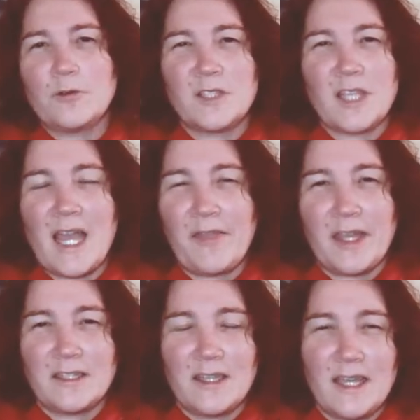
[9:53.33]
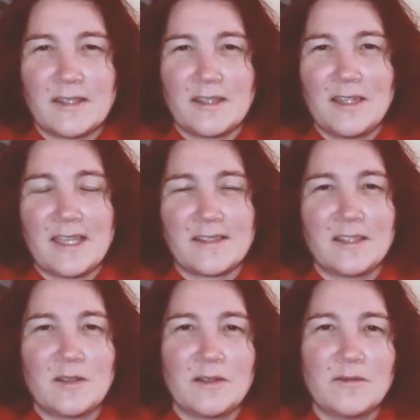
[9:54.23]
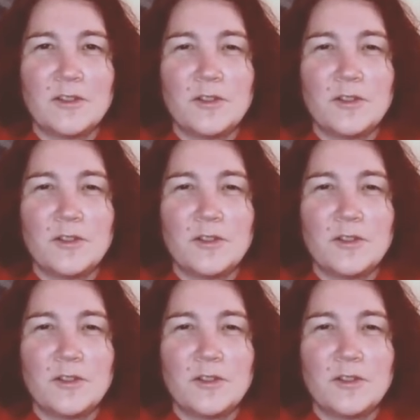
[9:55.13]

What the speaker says: don't add that as an asset.